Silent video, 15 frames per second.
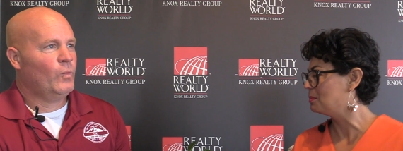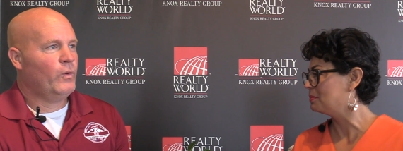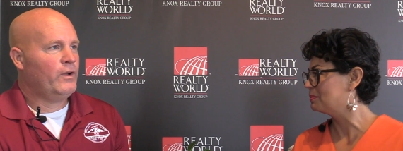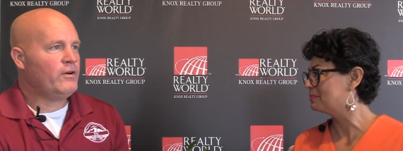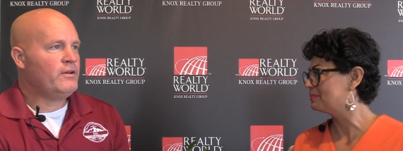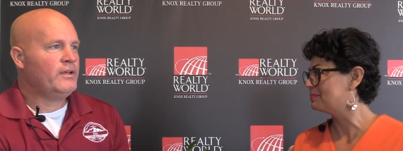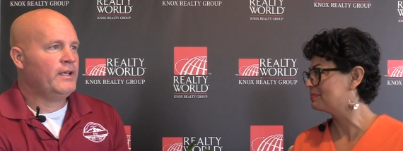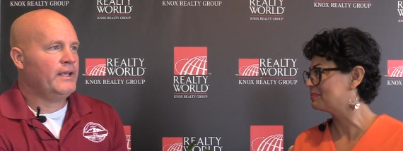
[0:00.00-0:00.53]

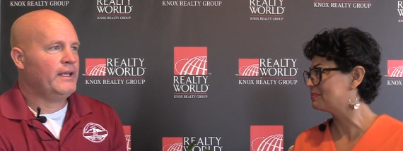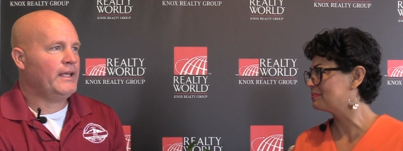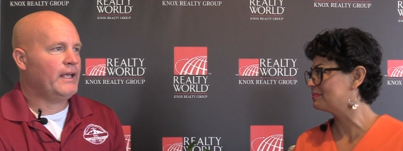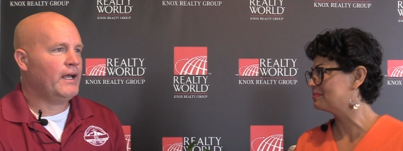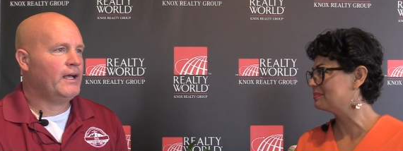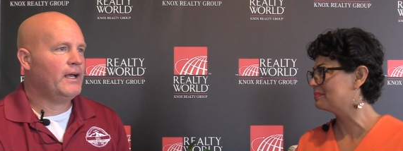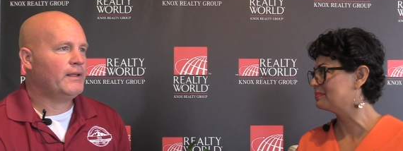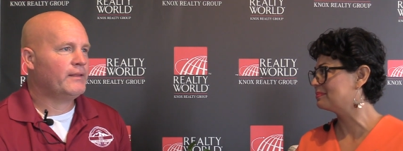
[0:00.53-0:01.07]
Speaker 1: Well,
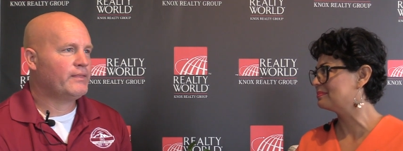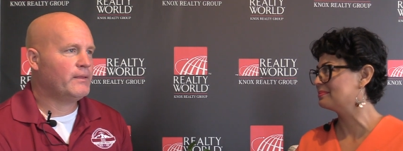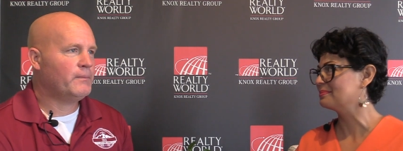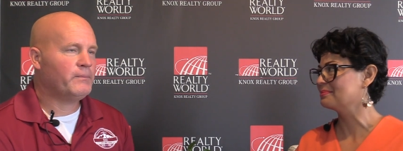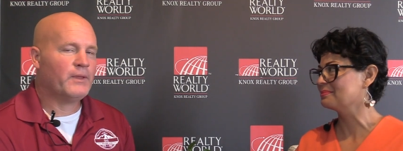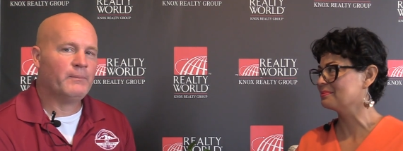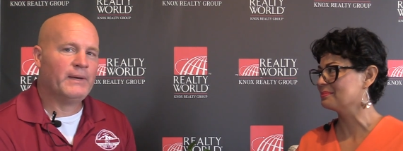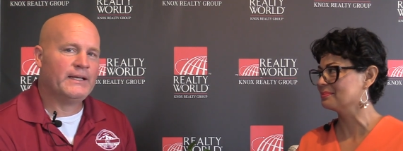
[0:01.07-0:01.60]
uh,
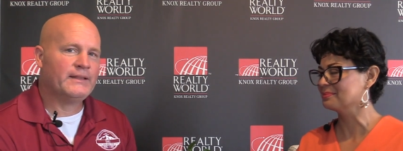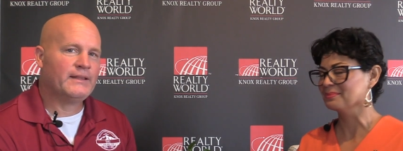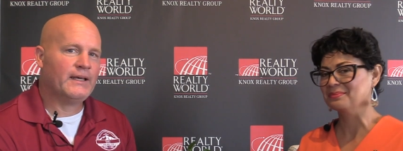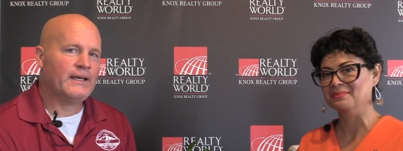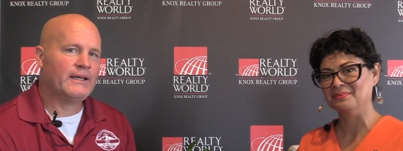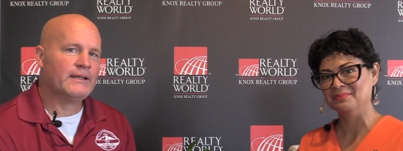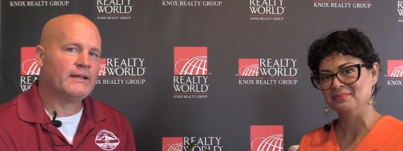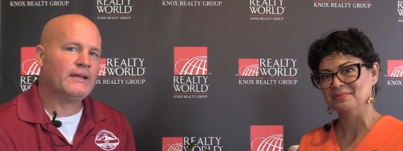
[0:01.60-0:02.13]
the, the main
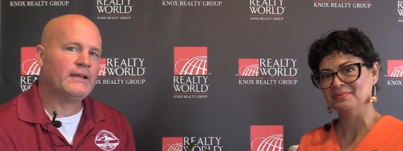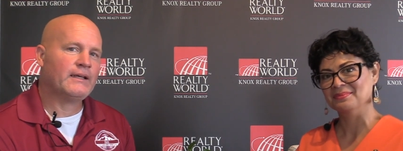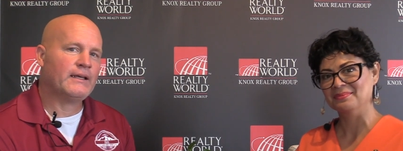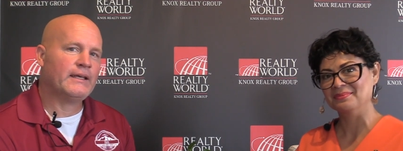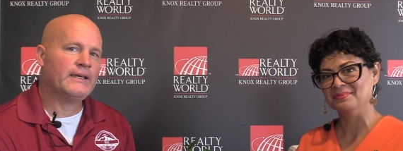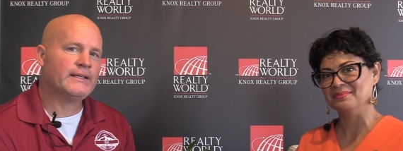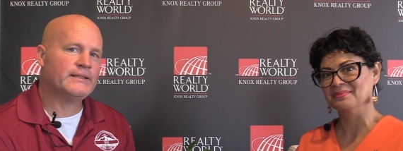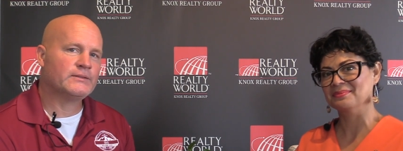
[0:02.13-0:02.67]
thing
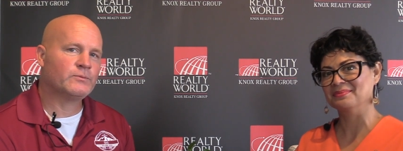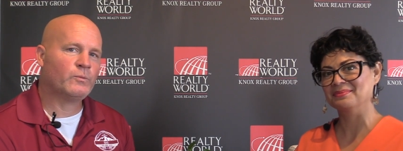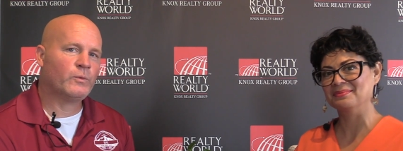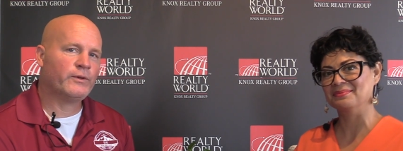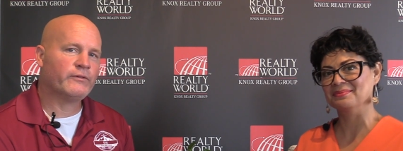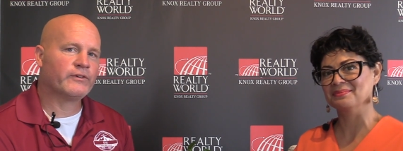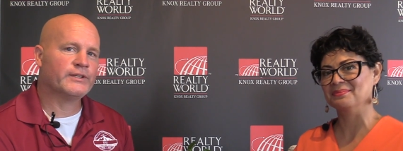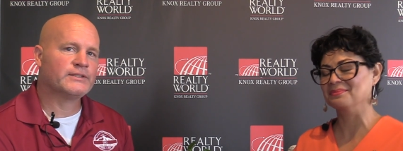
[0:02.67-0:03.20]
is
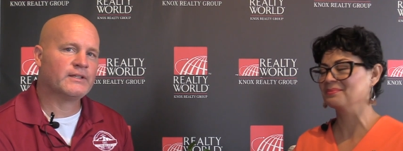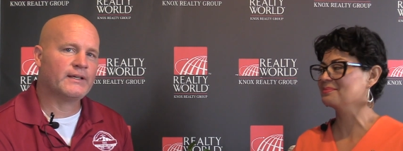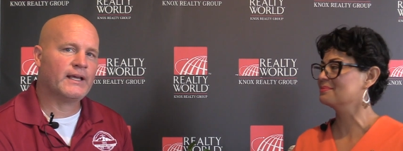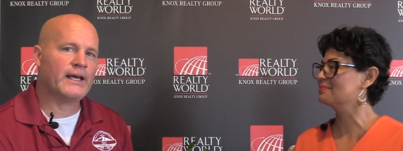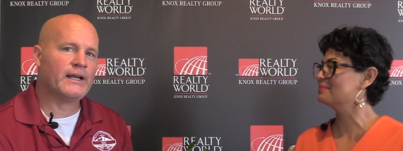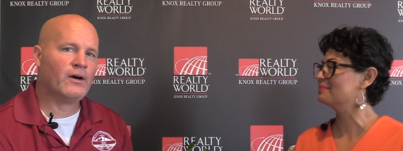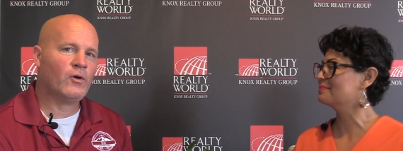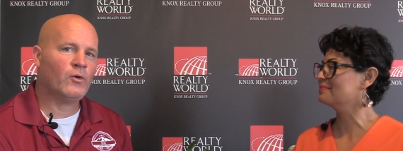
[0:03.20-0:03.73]
we recently
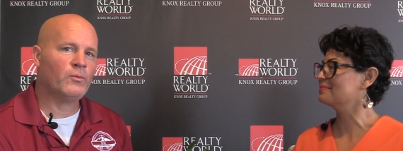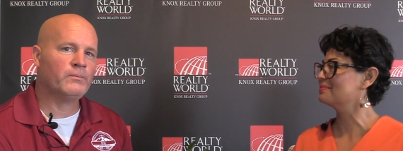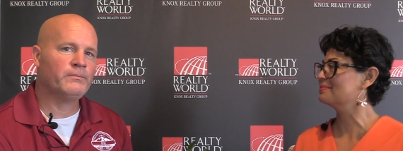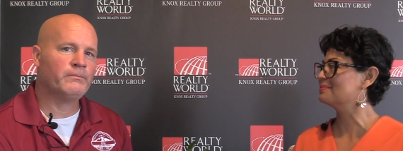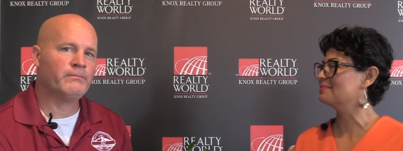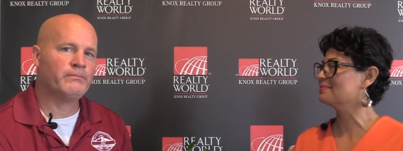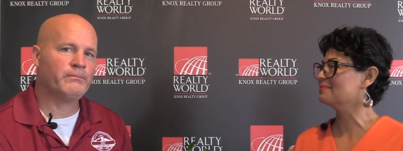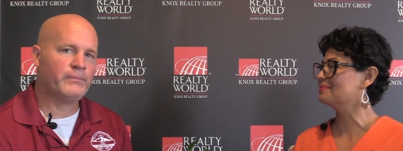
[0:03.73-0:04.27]
had a
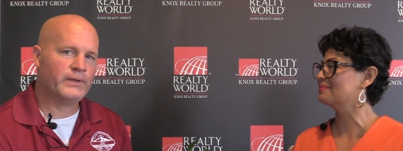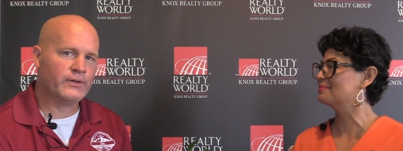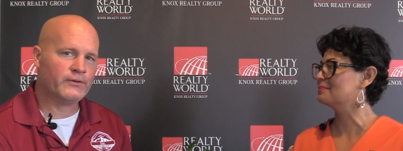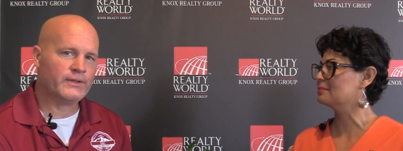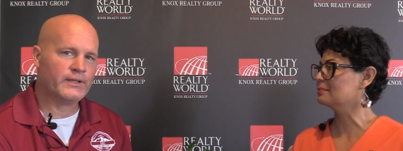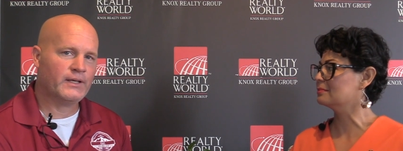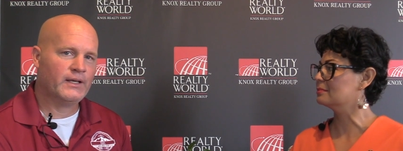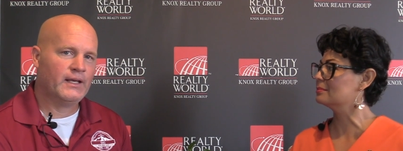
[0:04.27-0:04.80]
home
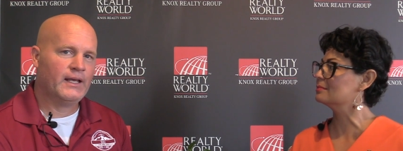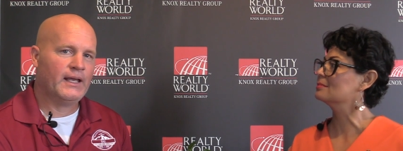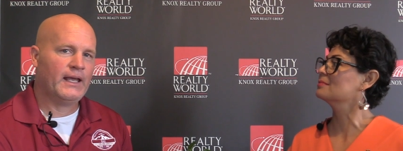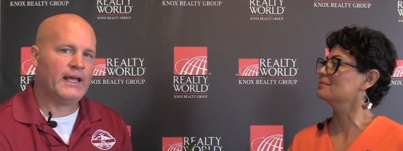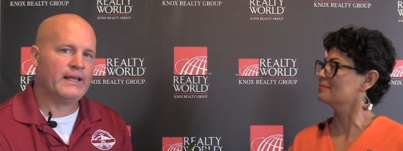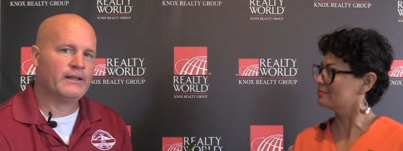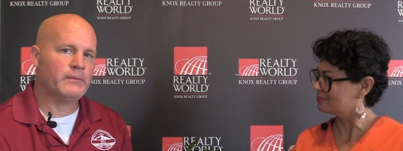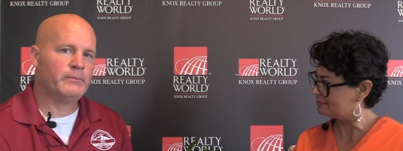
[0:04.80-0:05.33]
built
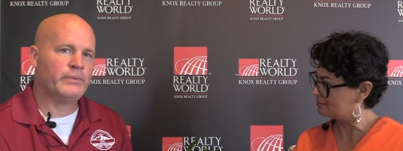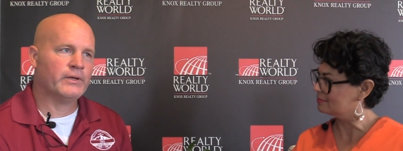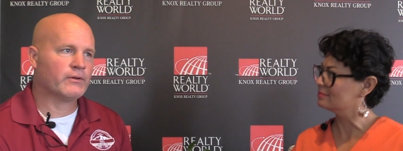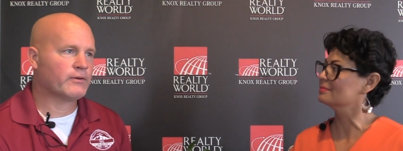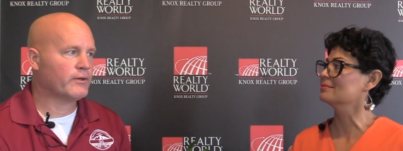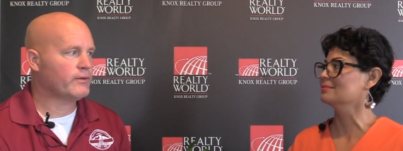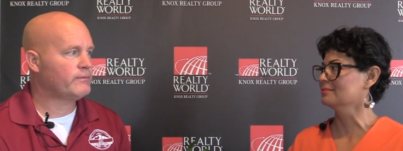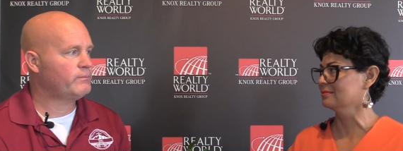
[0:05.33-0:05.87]
and the
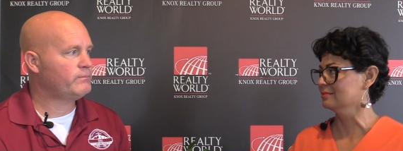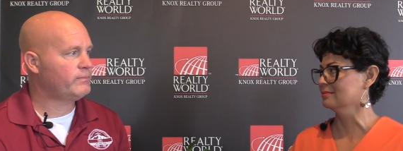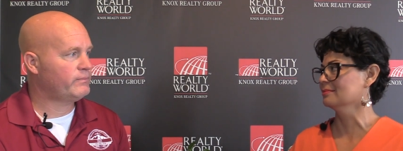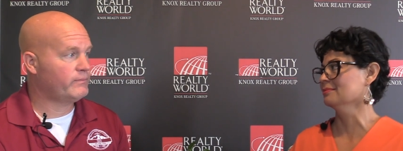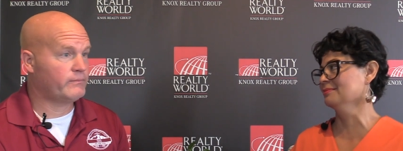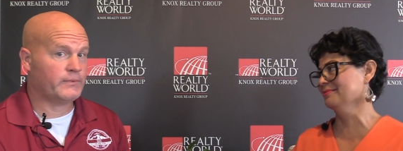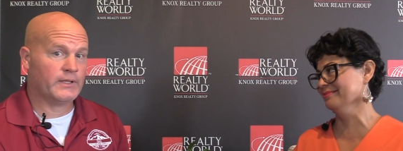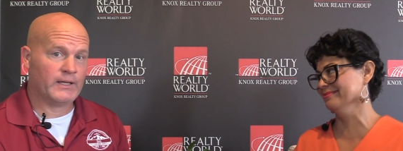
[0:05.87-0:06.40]
builder
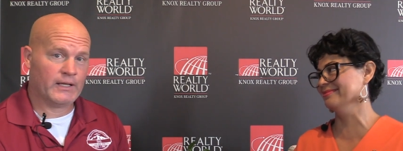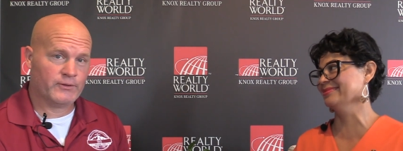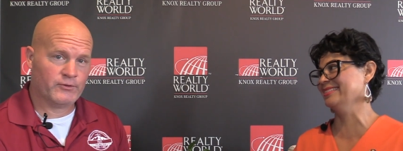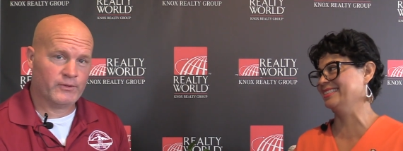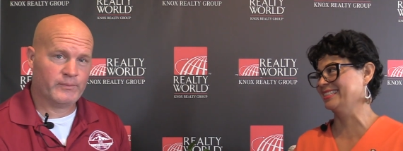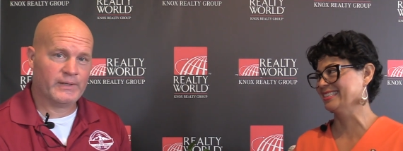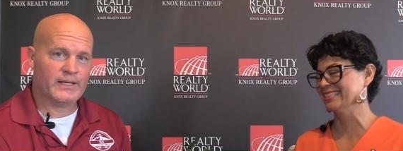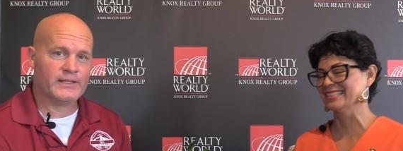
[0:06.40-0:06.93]
did not
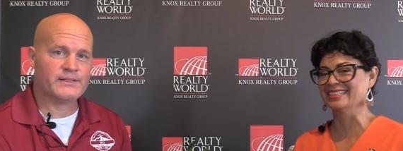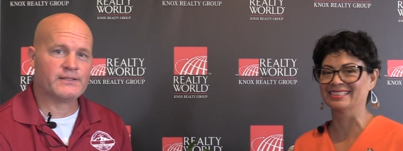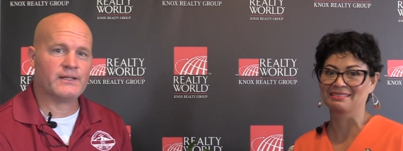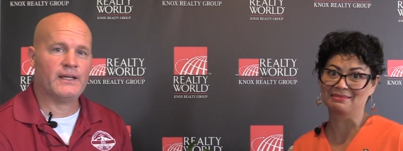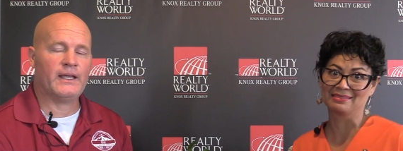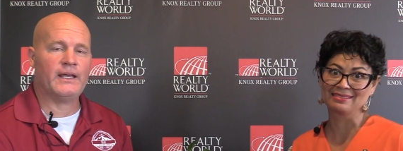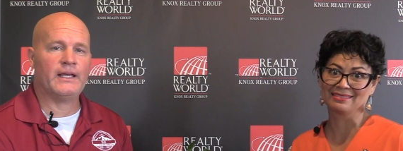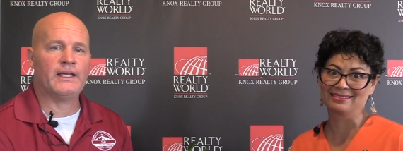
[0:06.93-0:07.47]
do the
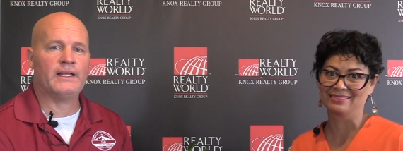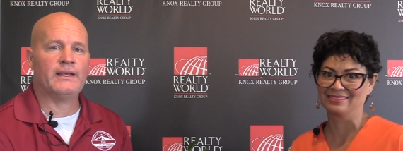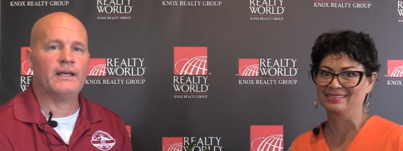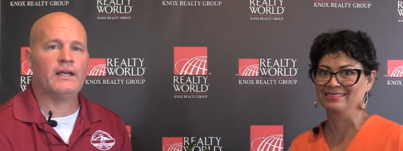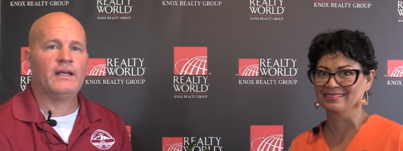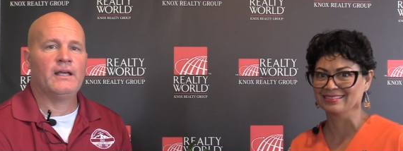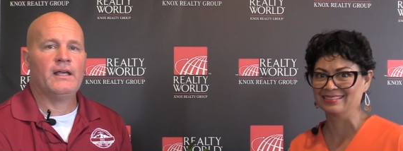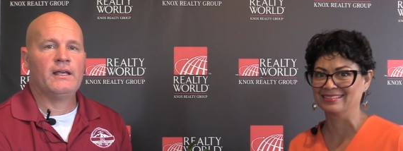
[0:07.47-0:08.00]
best and